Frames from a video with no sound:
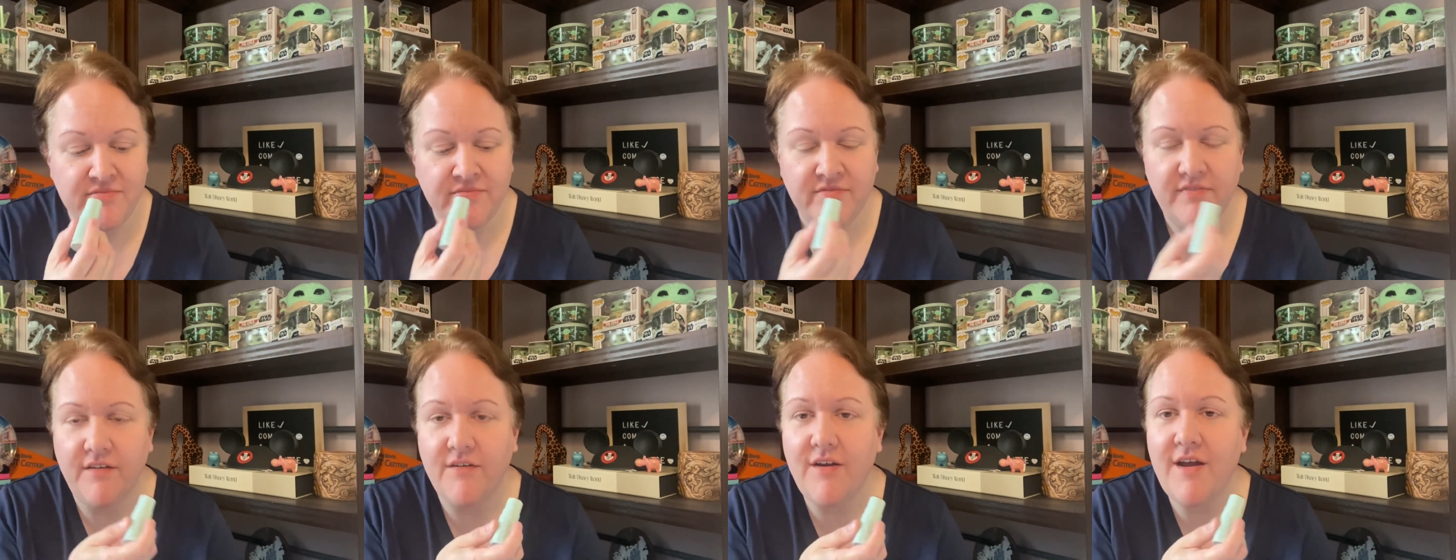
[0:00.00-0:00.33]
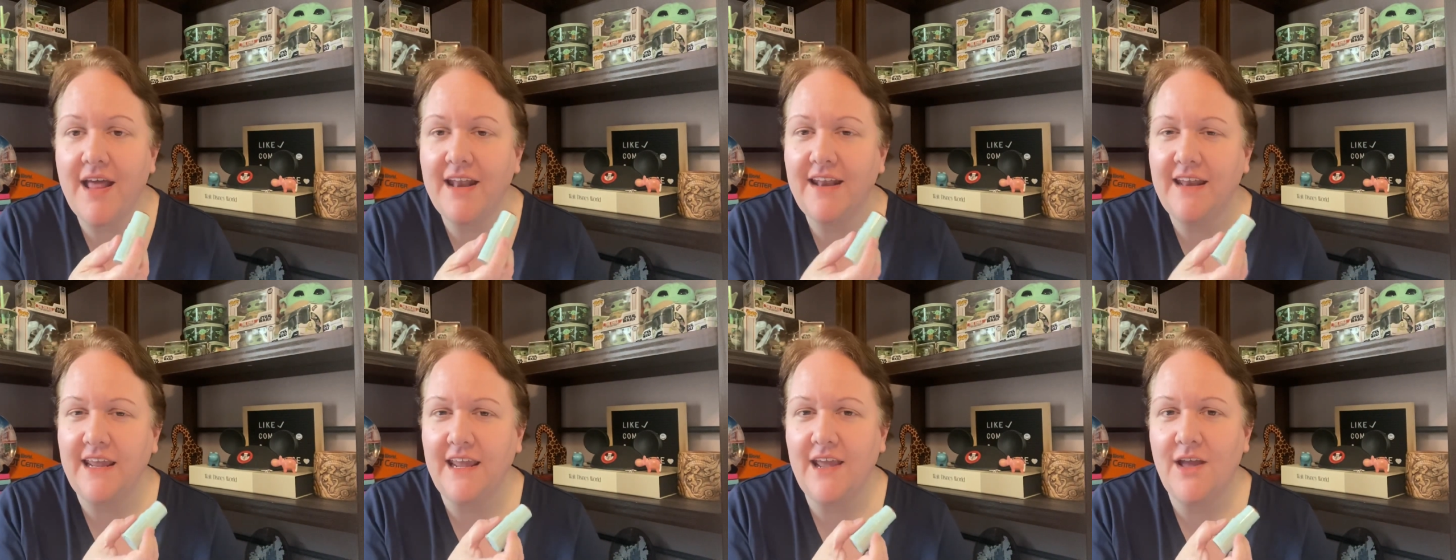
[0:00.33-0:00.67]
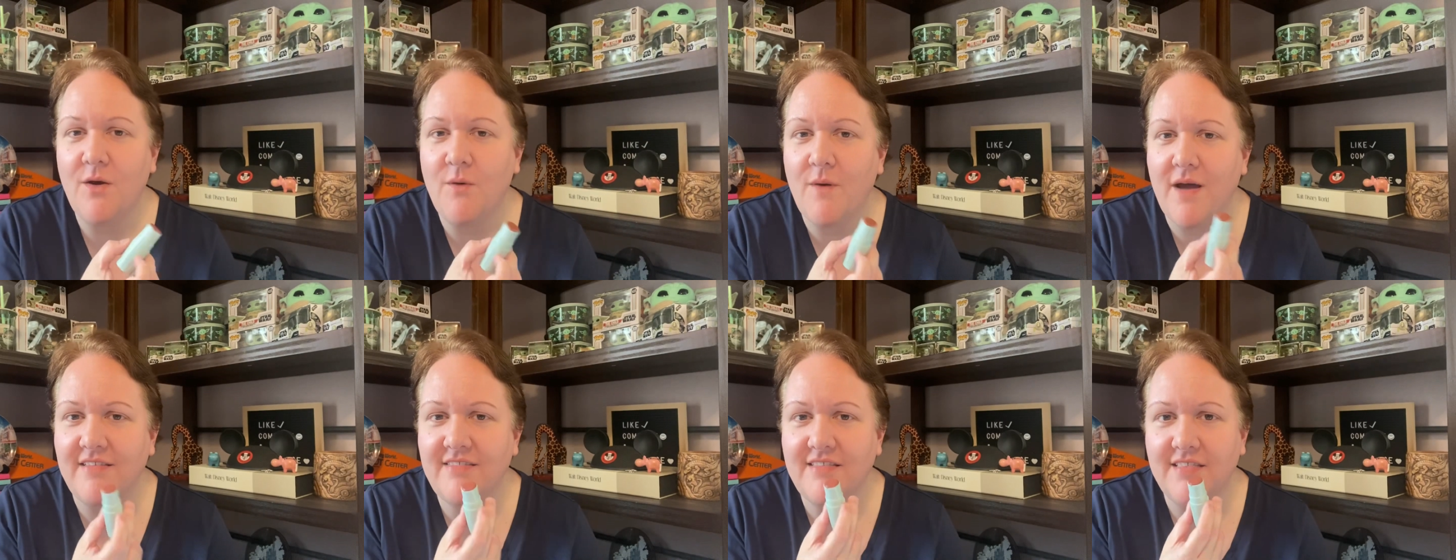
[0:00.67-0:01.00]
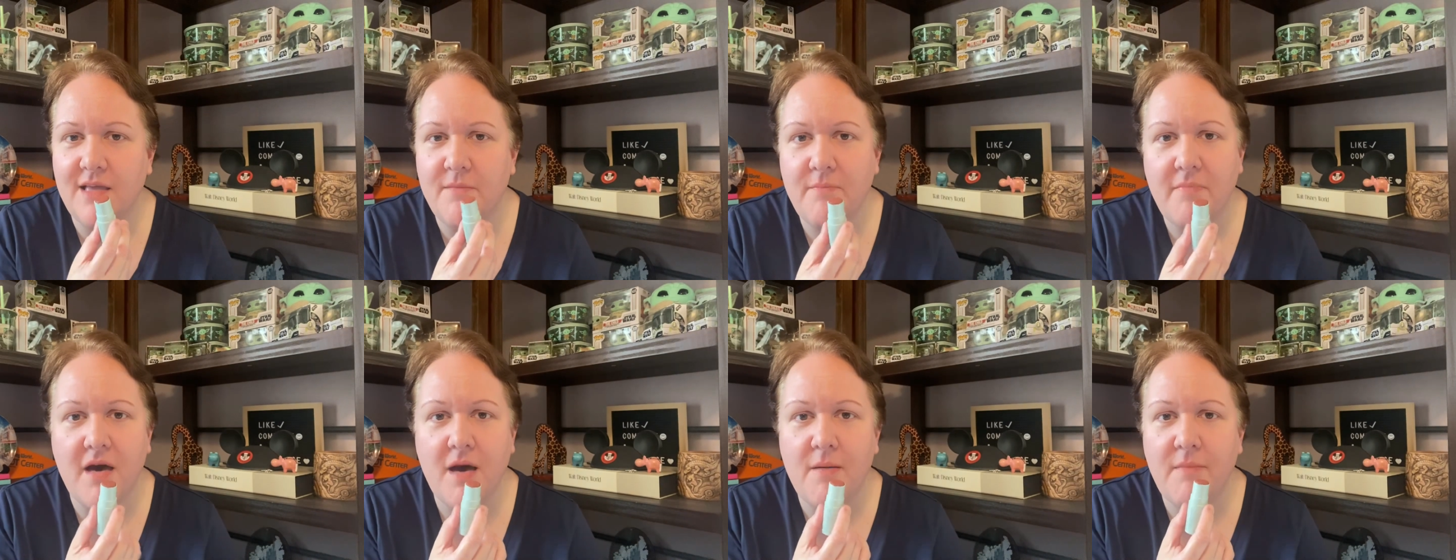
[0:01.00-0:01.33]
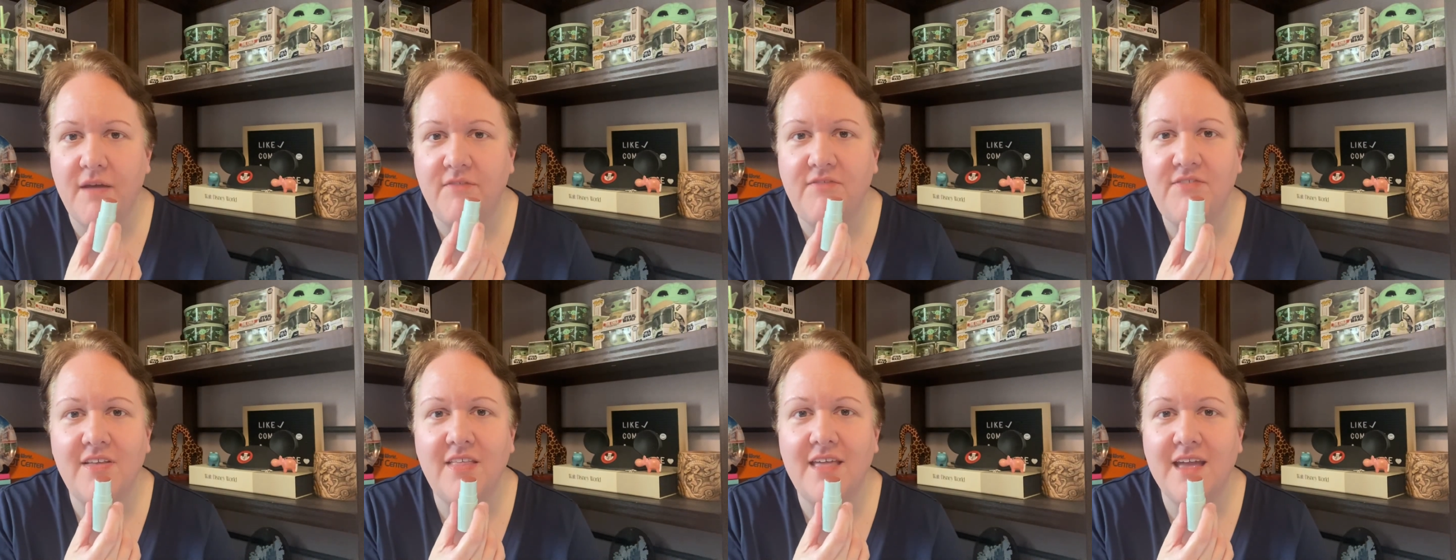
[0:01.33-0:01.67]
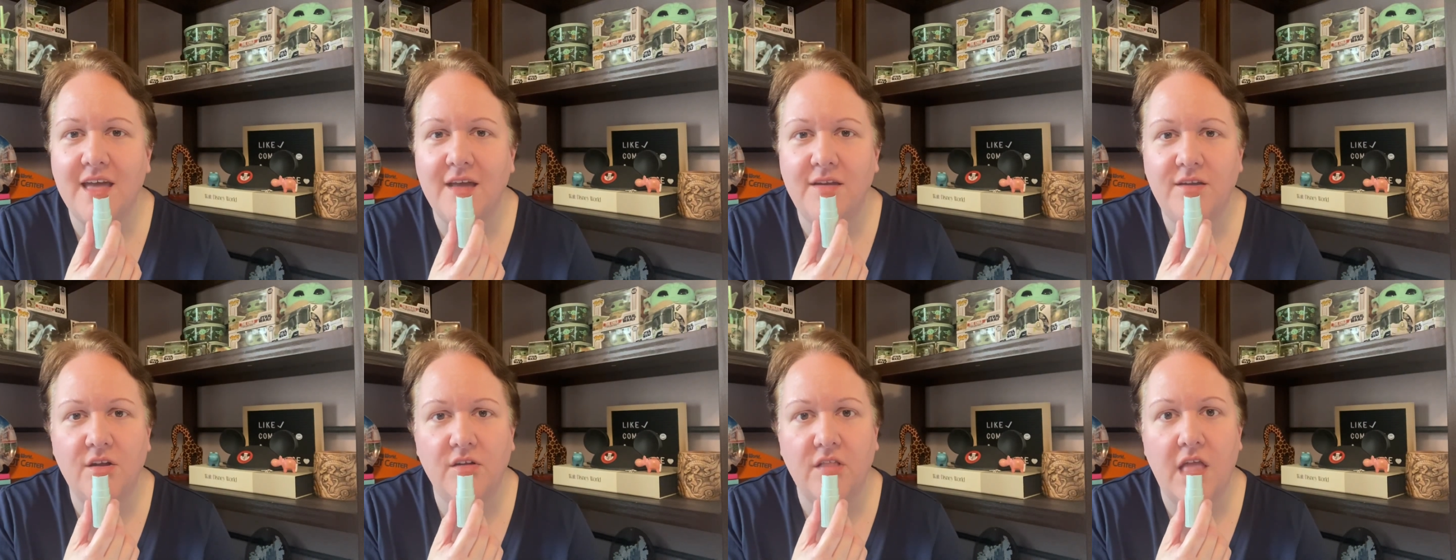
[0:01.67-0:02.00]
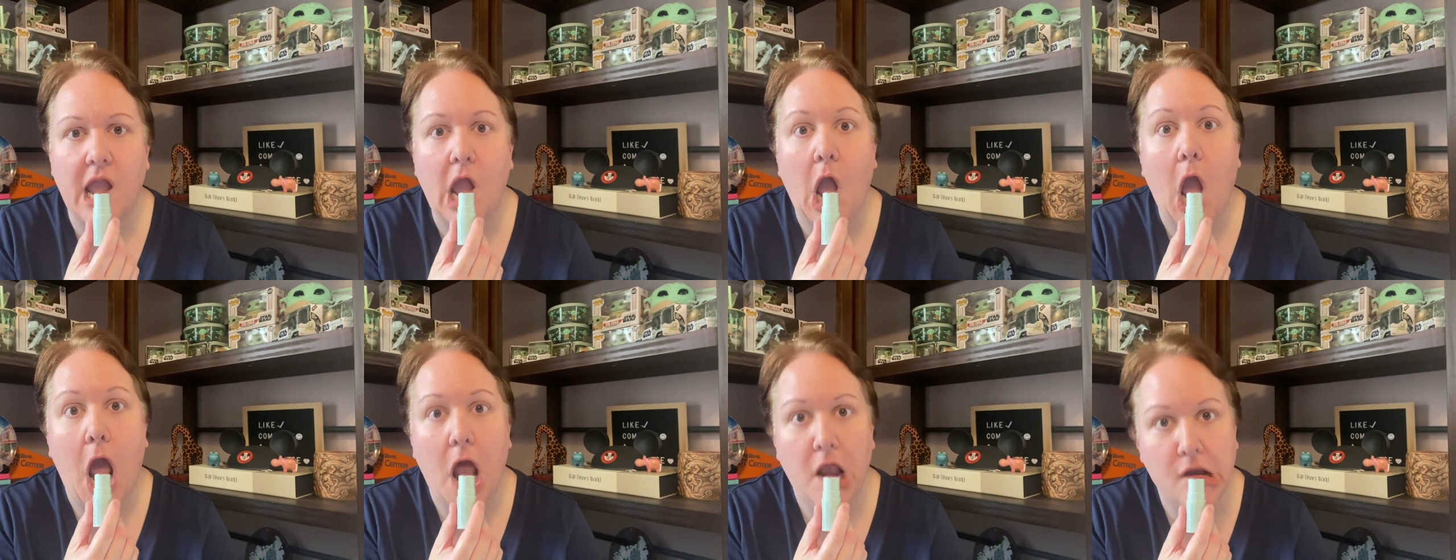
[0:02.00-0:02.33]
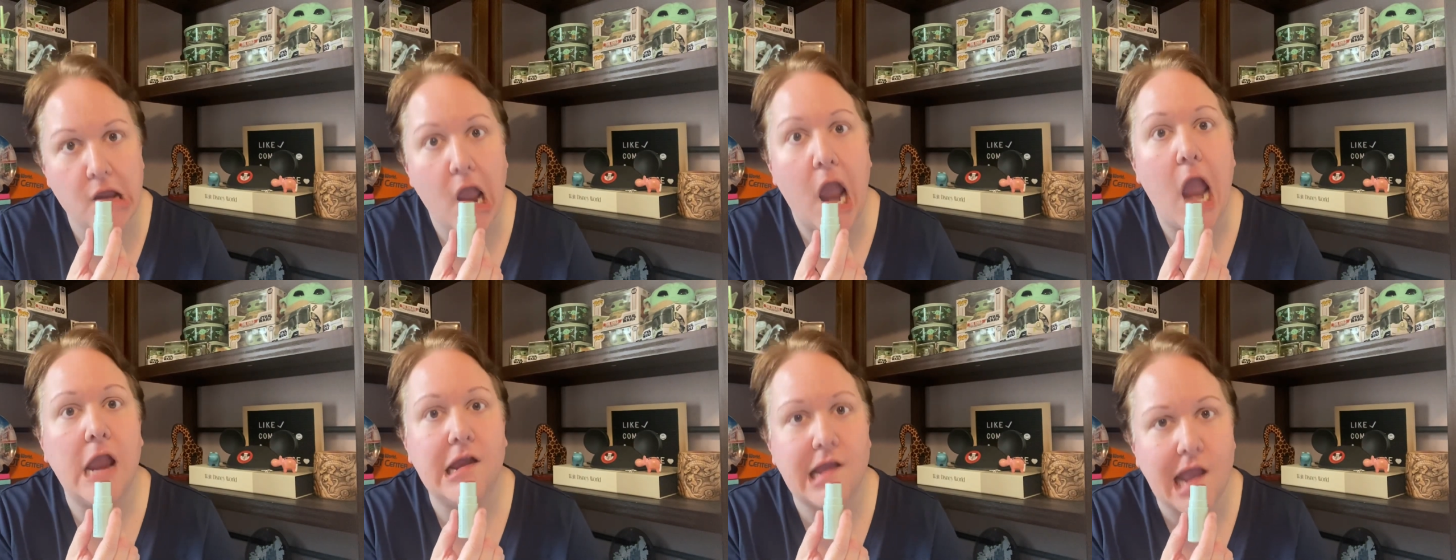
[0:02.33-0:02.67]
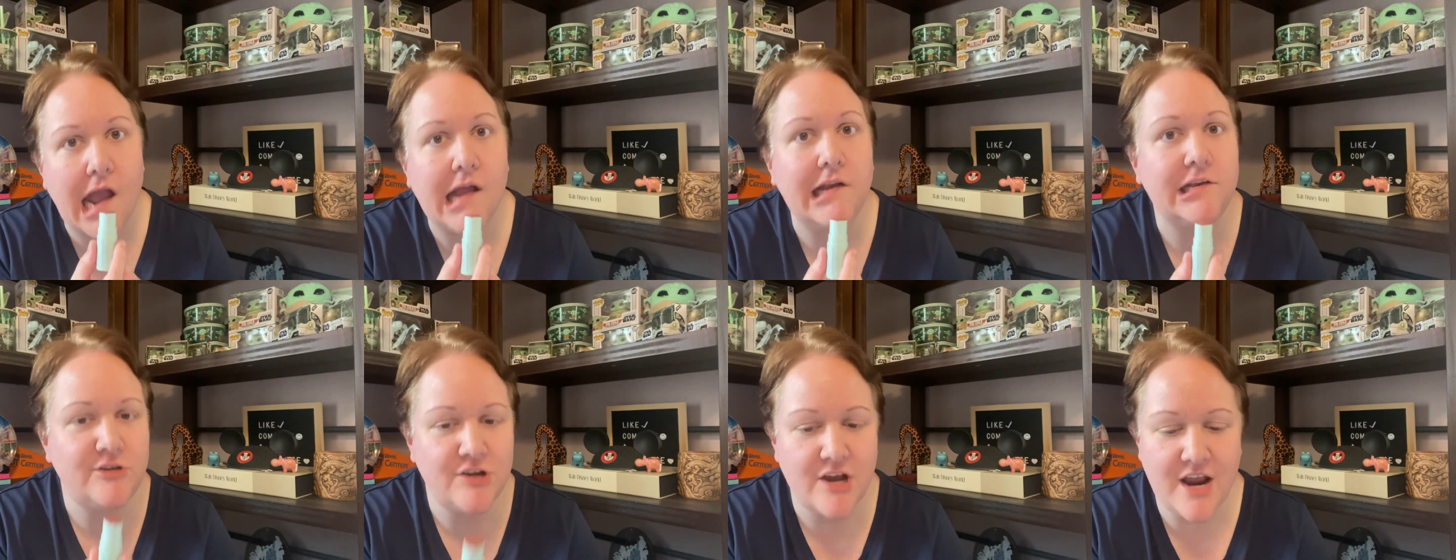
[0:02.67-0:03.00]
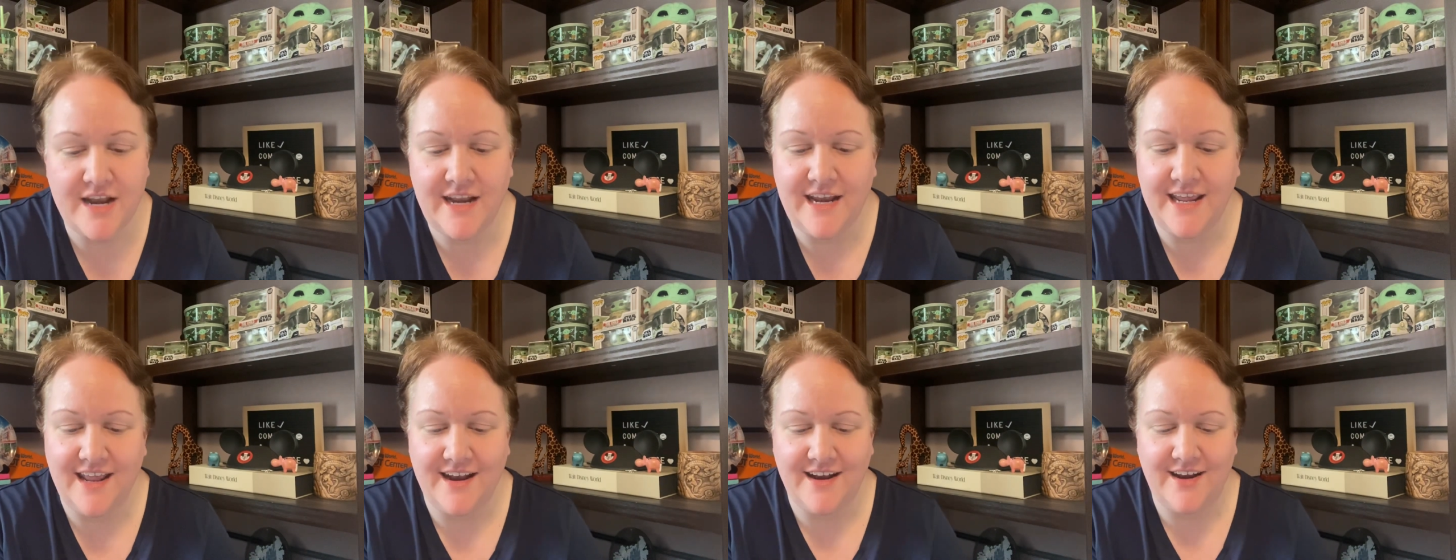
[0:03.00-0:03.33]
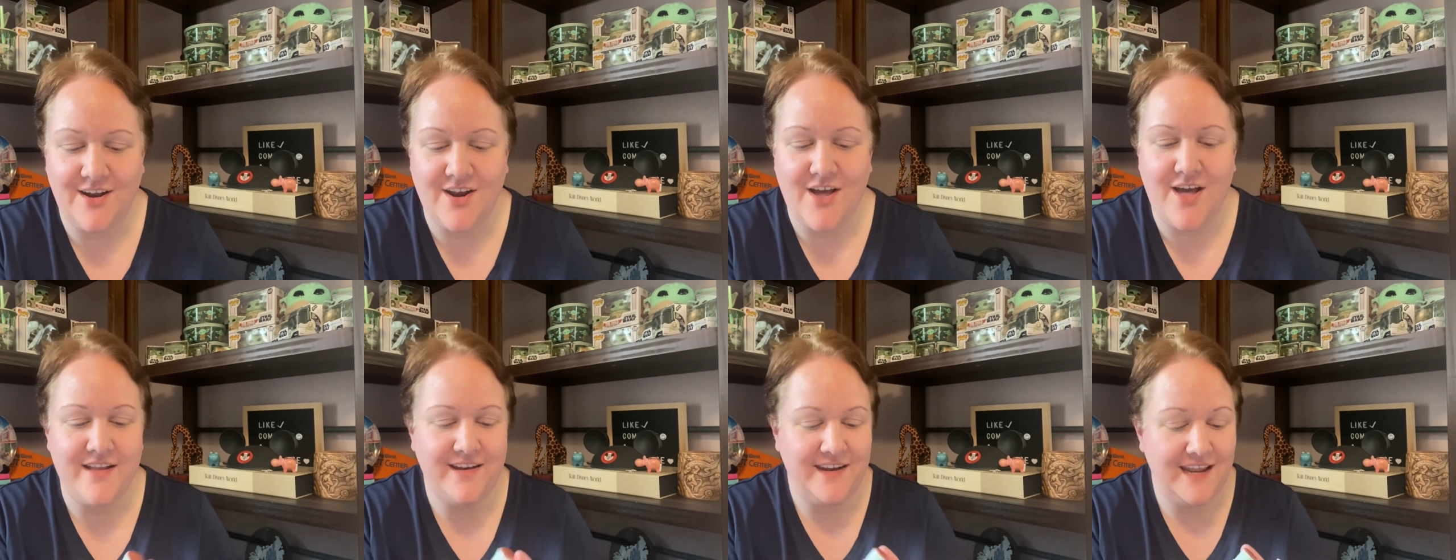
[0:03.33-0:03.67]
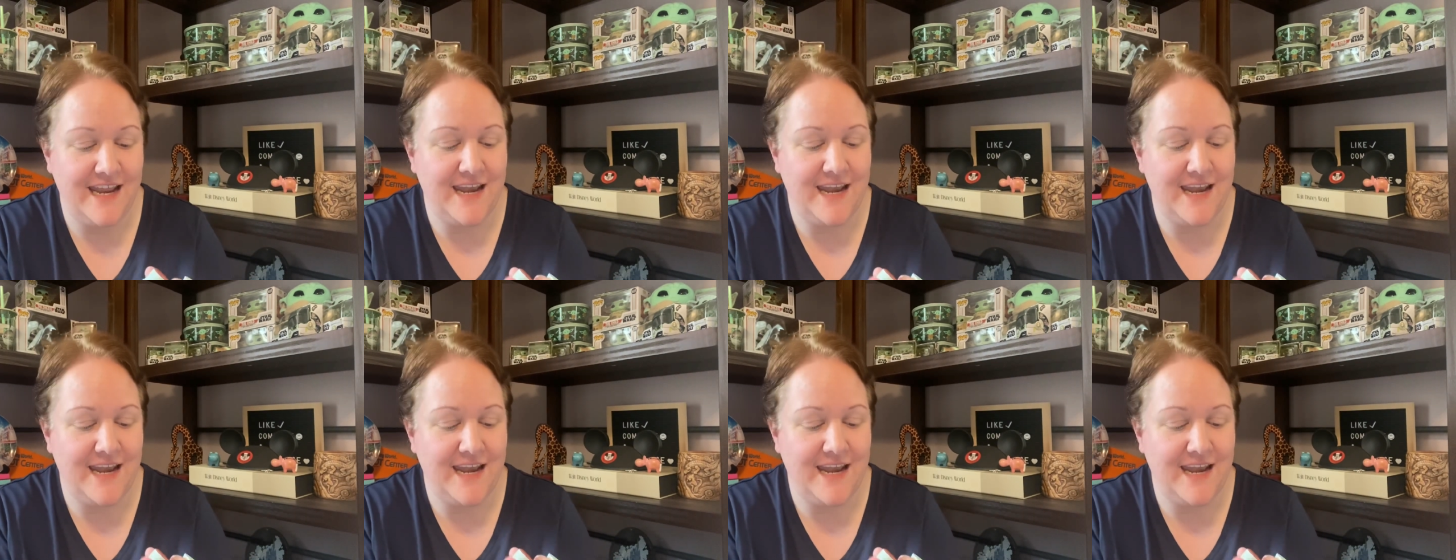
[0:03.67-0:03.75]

You ever had an EOS lip balm? I feel like you're like, oh, yeah, yeah, trying to get it on.